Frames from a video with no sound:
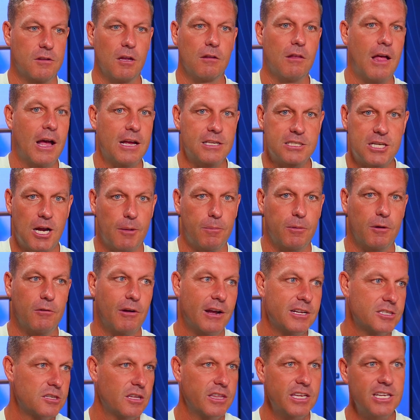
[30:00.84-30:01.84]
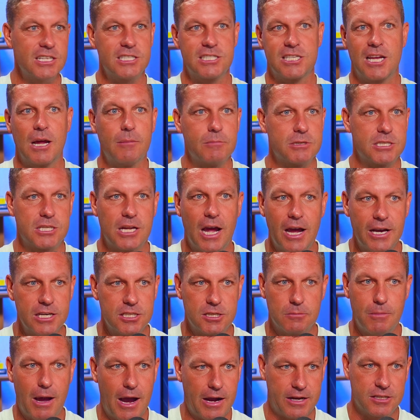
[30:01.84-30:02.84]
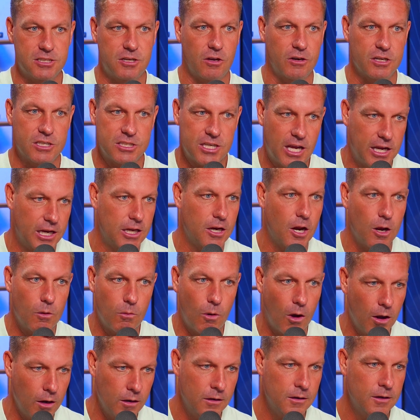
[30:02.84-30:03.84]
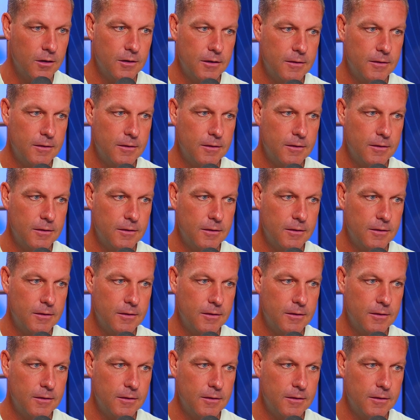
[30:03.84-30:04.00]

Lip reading: the last couple of runs. I think at some stage the market's got to say, you know what,